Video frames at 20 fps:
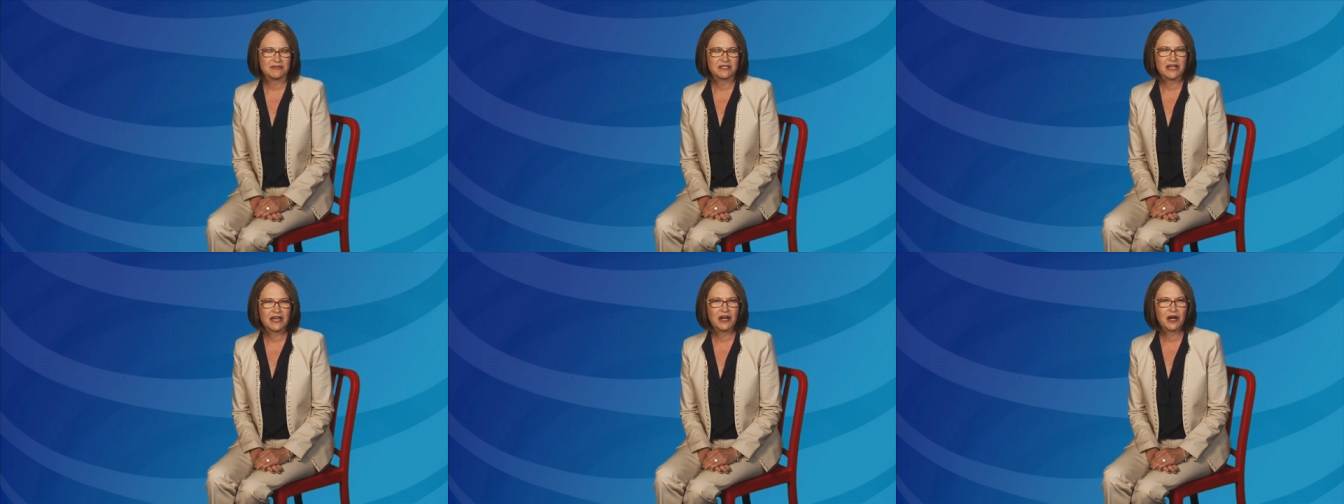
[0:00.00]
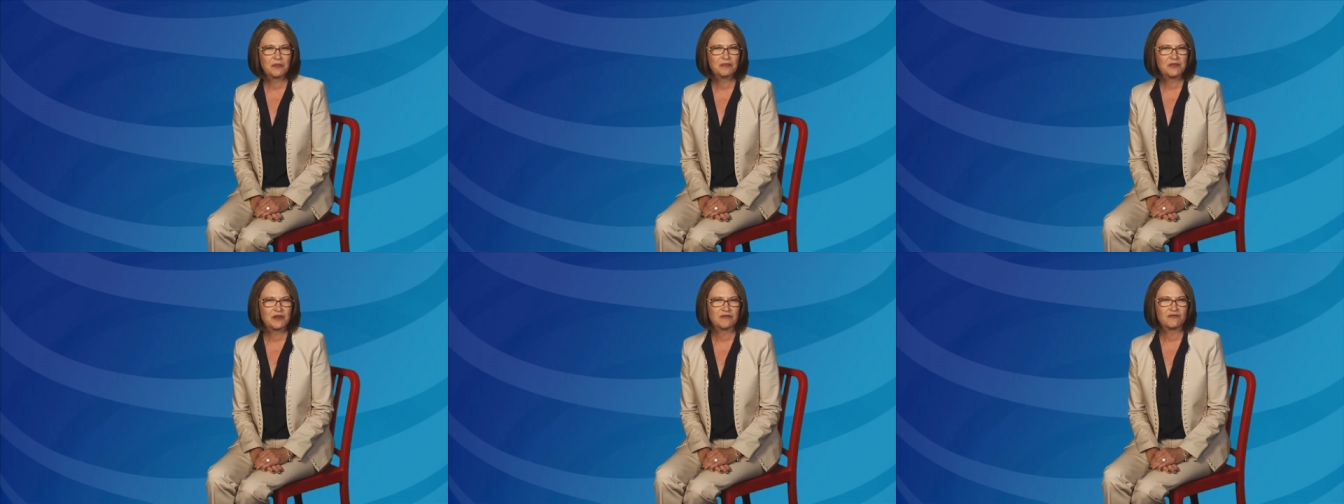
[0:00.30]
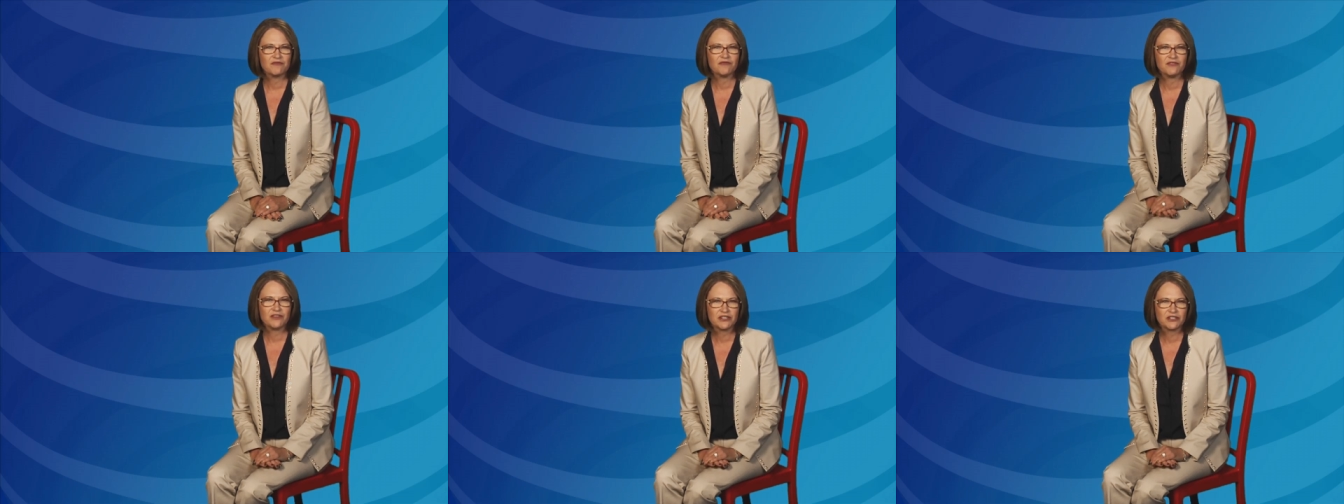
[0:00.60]
to help
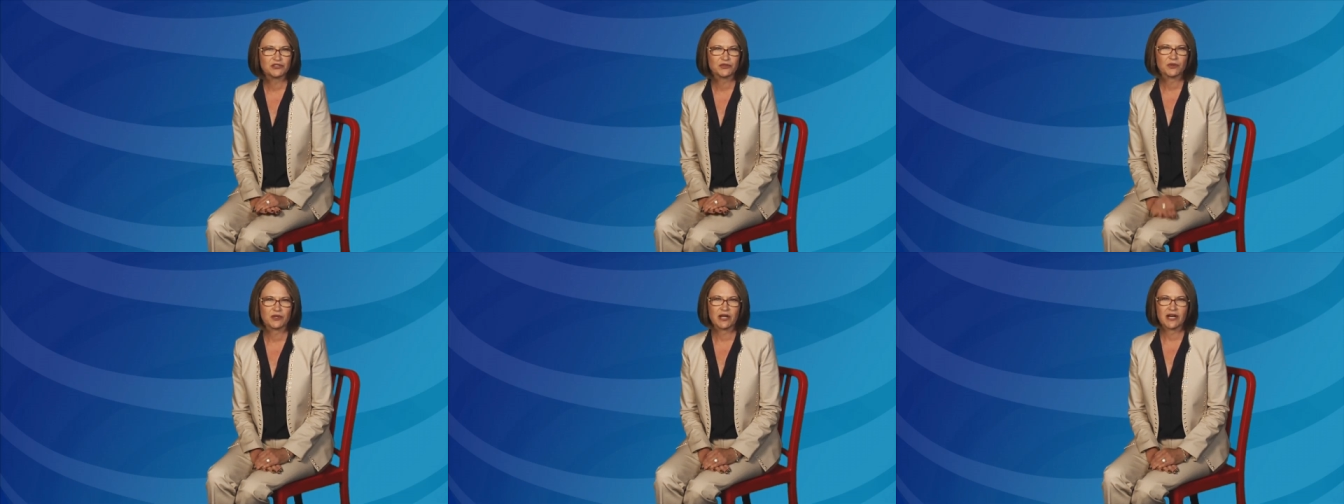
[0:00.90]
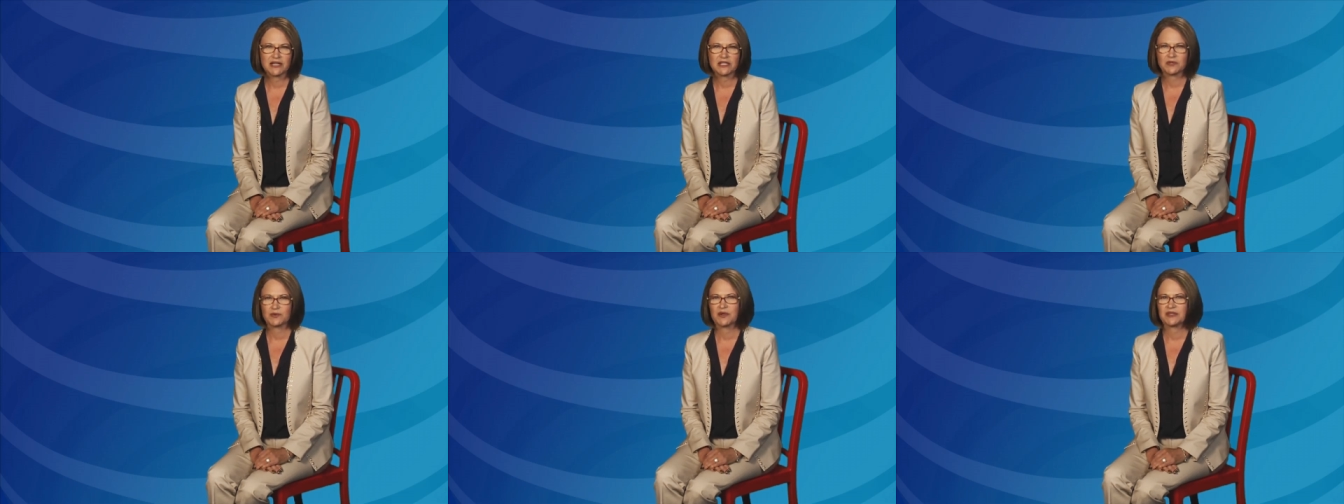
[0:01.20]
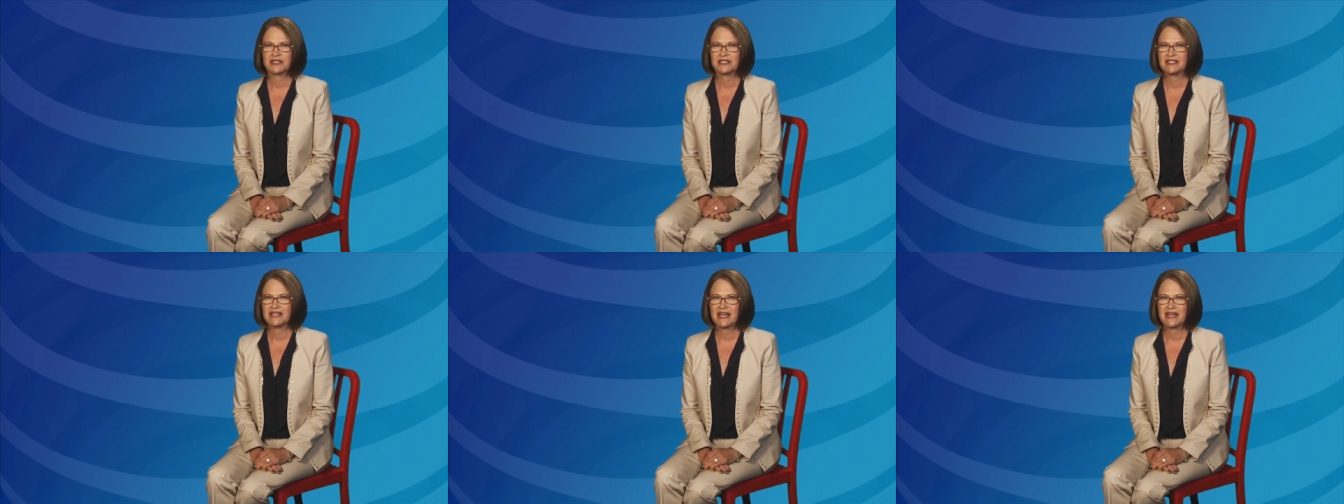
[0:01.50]
them visualize
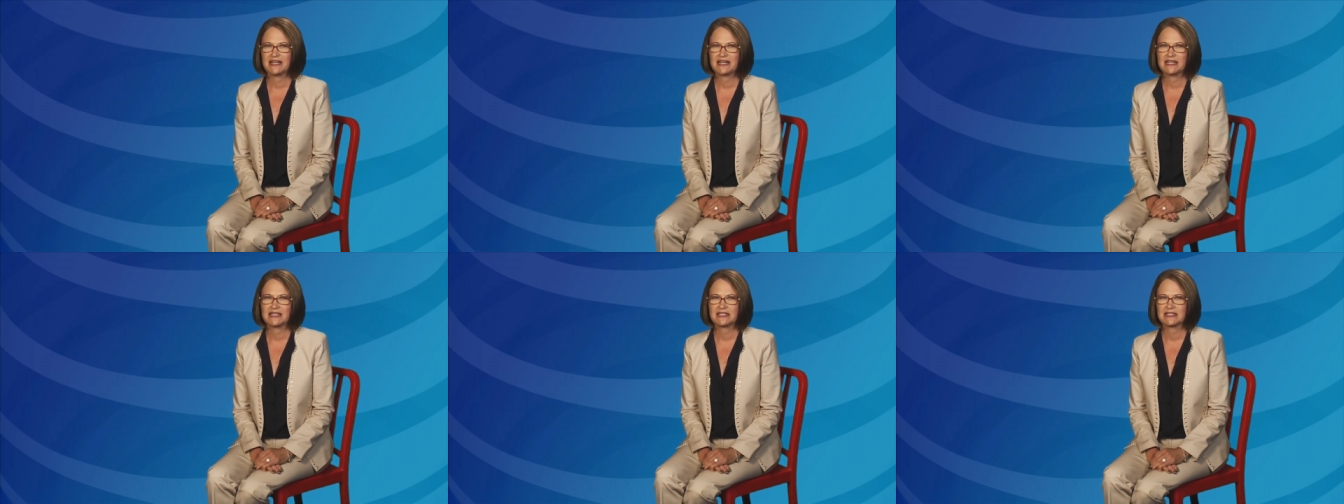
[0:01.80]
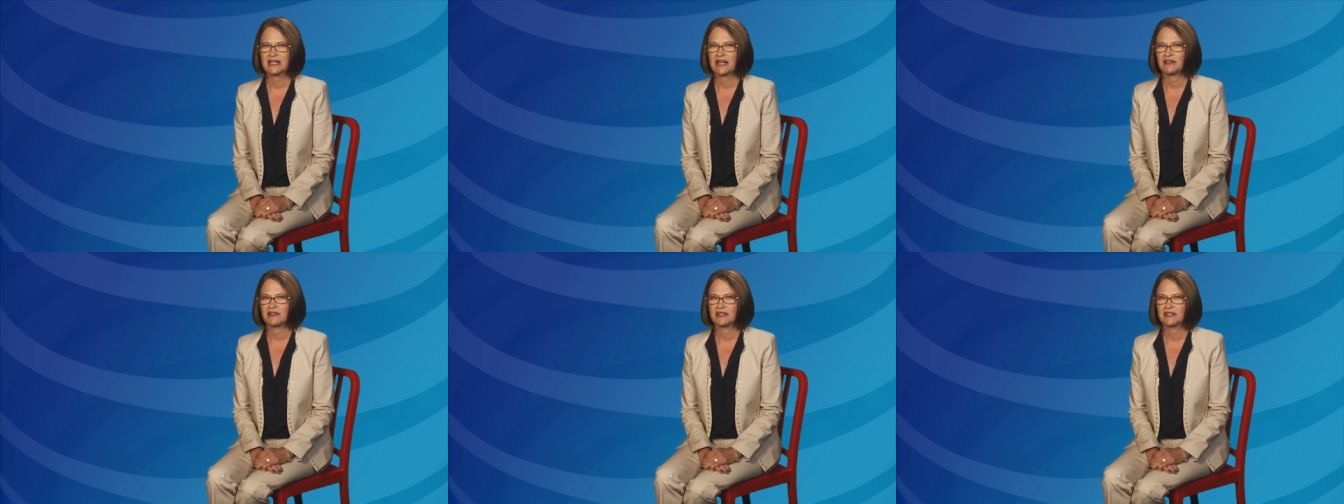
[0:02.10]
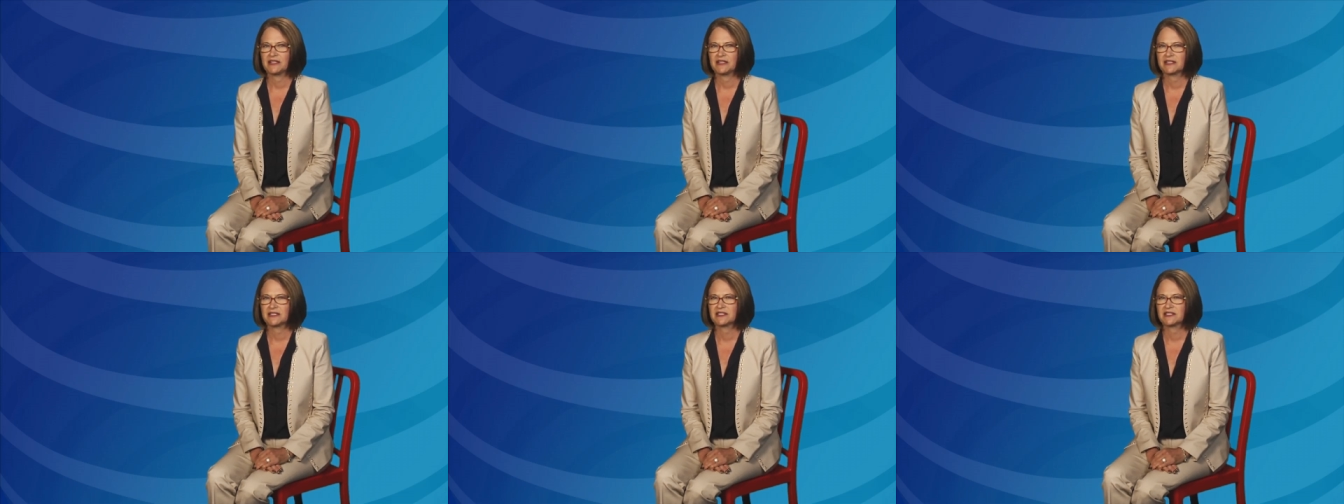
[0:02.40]
what the data is telling us